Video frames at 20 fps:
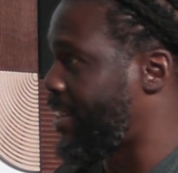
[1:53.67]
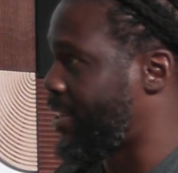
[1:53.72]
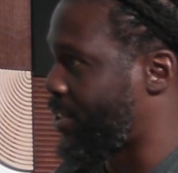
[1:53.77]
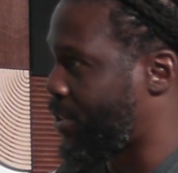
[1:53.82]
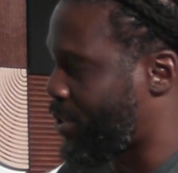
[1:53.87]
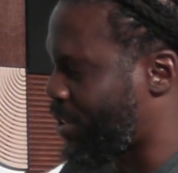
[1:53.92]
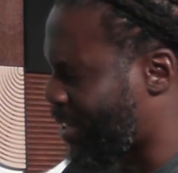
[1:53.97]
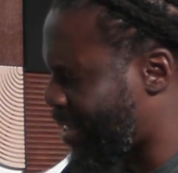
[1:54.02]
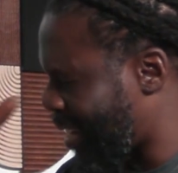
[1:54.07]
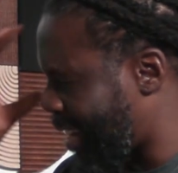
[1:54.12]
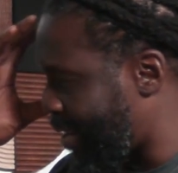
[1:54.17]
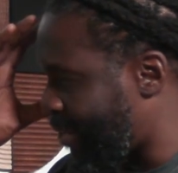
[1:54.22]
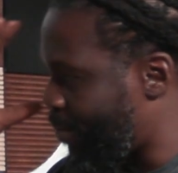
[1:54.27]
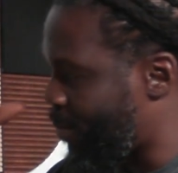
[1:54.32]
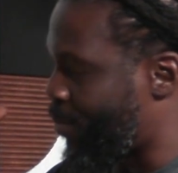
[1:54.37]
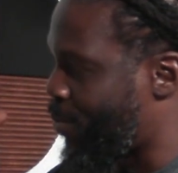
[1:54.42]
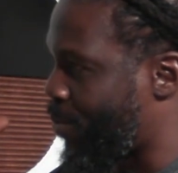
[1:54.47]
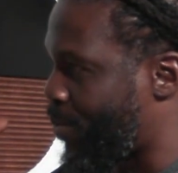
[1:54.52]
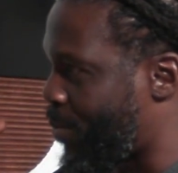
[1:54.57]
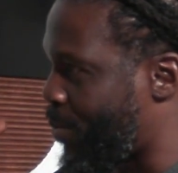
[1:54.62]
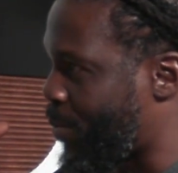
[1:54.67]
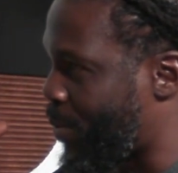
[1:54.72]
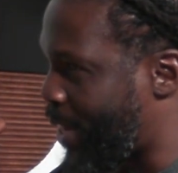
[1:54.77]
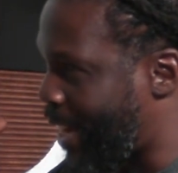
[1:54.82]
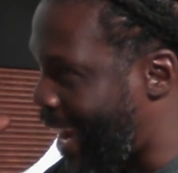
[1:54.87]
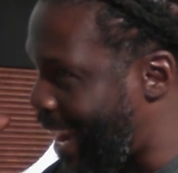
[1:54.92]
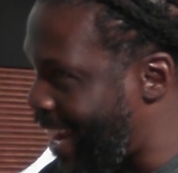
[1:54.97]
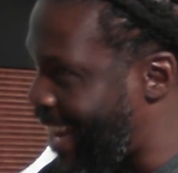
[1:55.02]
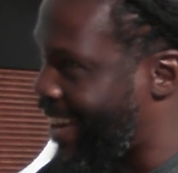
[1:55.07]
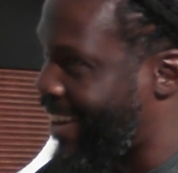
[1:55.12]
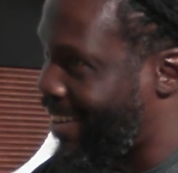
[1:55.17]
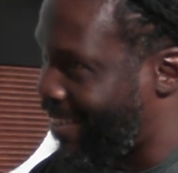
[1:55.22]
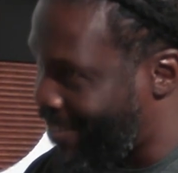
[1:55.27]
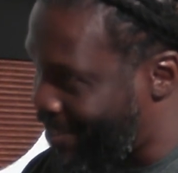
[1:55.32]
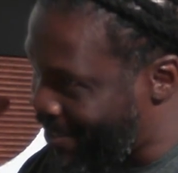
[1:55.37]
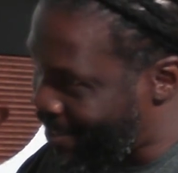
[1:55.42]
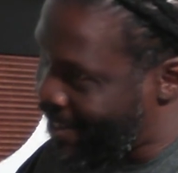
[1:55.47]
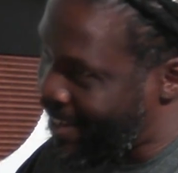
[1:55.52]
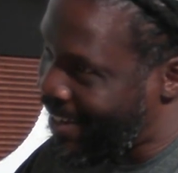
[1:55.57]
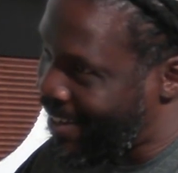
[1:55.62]
And so just like
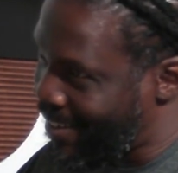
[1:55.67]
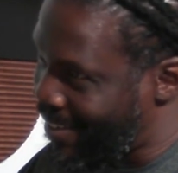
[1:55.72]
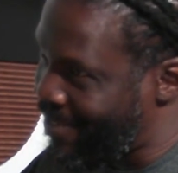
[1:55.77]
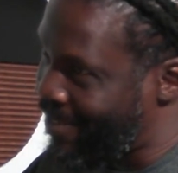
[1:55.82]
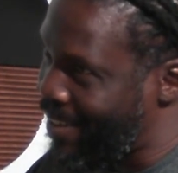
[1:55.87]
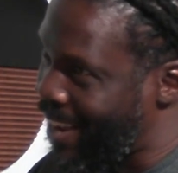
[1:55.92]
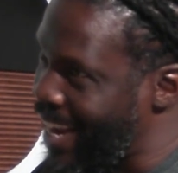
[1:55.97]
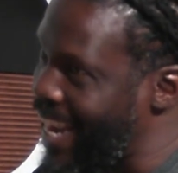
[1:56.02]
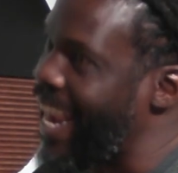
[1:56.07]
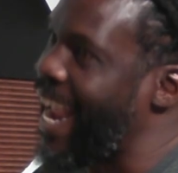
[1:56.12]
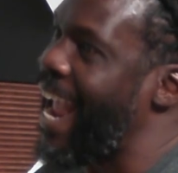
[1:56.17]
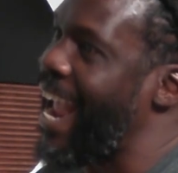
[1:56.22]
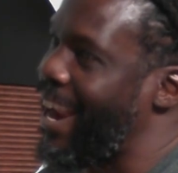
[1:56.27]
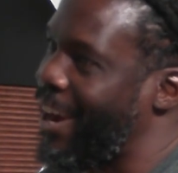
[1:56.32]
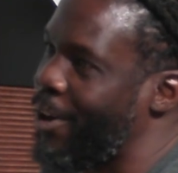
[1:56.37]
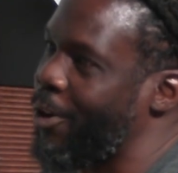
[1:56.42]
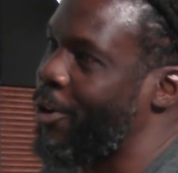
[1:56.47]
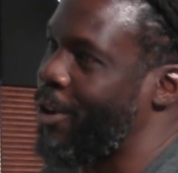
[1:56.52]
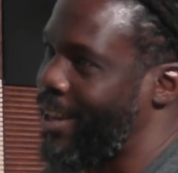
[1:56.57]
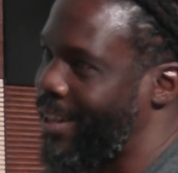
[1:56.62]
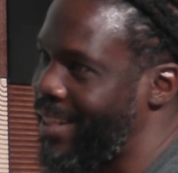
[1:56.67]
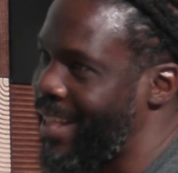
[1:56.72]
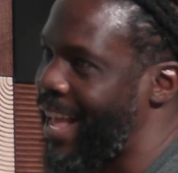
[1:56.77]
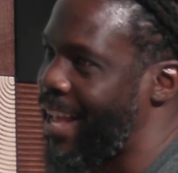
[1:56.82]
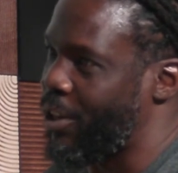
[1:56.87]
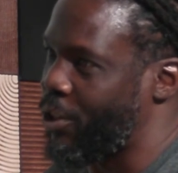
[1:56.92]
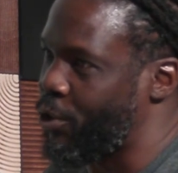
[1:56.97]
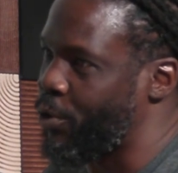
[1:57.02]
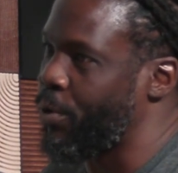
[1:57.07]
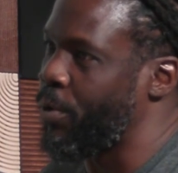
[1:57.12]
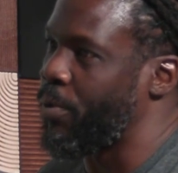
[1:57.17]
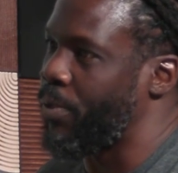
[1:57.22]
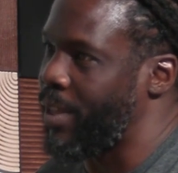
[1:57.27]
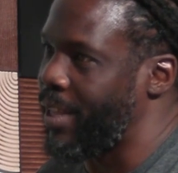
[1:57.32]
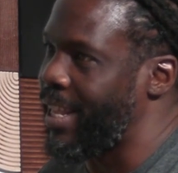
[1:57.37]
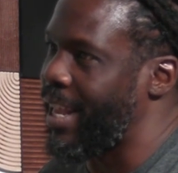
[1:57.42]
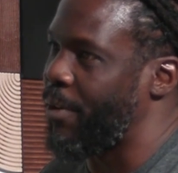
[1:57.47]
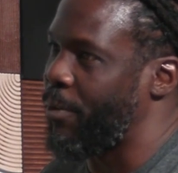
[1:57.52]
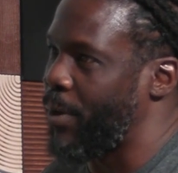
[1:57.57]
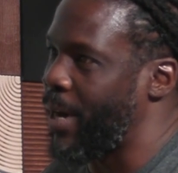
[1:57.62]
getting getting anchored in that yeah. truth
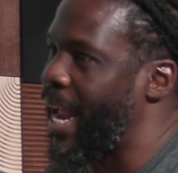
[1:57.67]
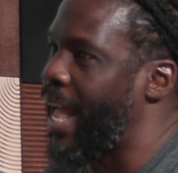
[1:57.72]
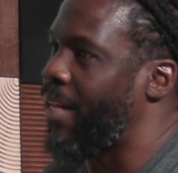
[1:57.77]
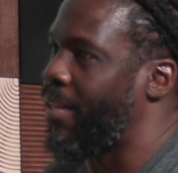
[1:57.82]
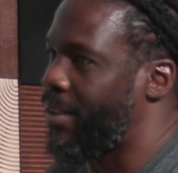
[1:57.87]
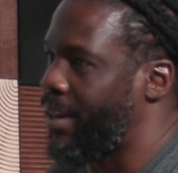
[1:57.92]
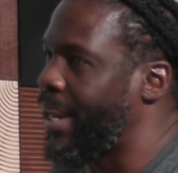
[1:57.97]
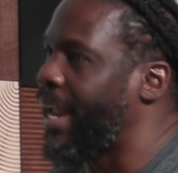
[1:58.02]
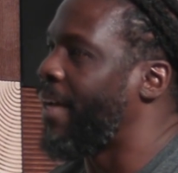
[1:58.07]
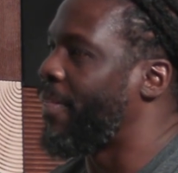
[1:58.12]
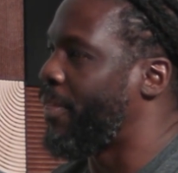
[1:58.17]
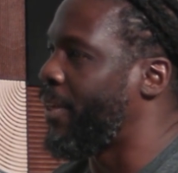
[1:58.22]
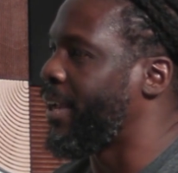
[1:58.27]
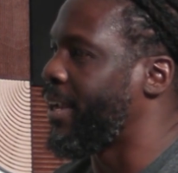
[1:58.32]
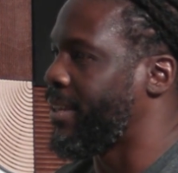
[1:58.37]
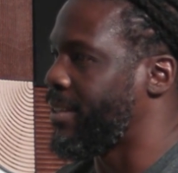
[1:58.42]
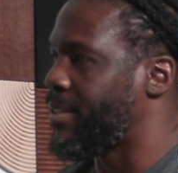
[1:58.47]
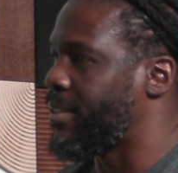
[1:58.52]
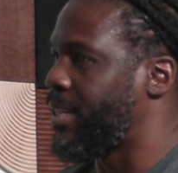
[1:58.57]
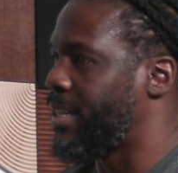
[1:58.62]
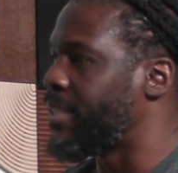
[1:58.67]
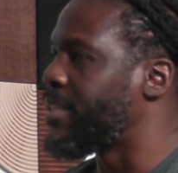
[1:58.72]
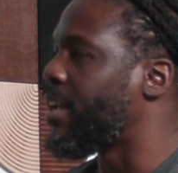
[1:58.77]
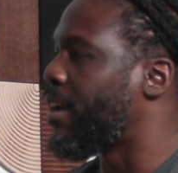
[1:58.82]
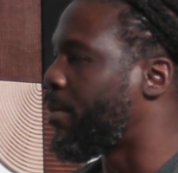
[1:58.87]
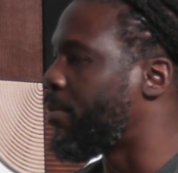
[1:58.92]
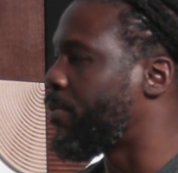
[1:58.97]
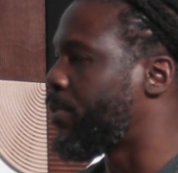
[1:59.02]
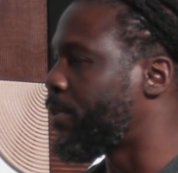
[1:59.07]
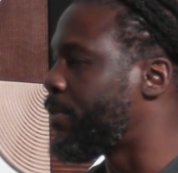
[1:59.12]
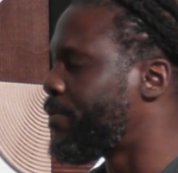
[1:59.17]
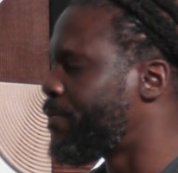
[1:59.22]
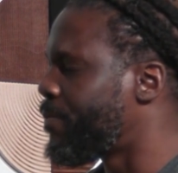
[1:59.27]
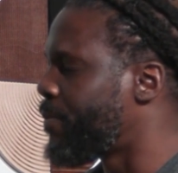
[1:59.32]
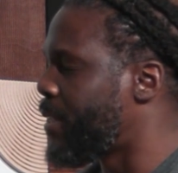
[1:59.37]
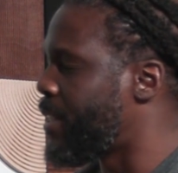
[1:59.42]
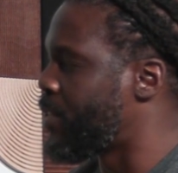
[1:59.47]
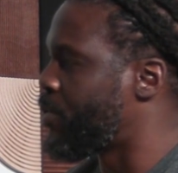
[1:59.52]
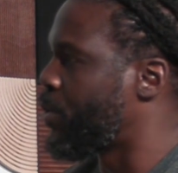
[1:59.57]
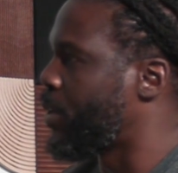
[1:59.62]
and that reality, I think is is helpful.
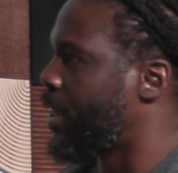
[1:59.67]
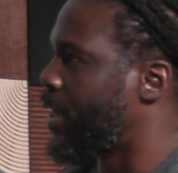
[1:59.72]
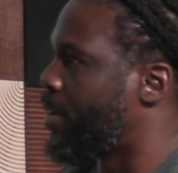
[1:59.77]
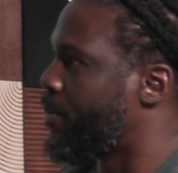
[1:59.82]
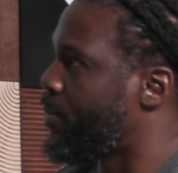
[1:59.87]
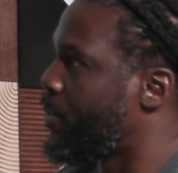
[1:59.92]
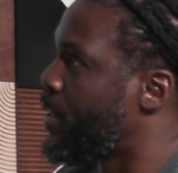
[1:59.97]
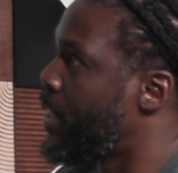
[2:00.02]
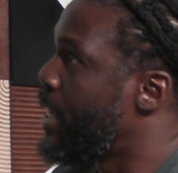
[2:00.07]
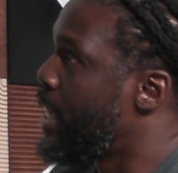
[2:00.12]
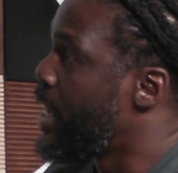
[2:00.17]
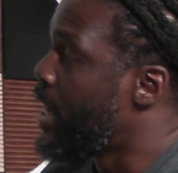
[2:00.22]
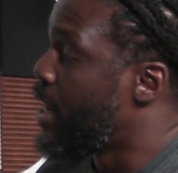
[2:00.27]
Mm-hmm. Is really helpful.